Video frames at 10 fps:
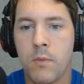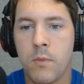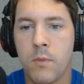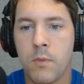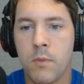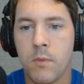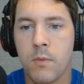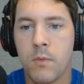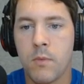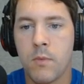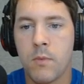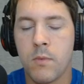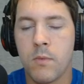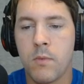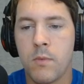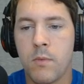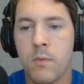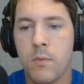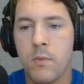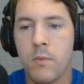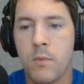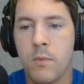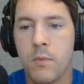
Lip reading: No words are spoken by the person on screen.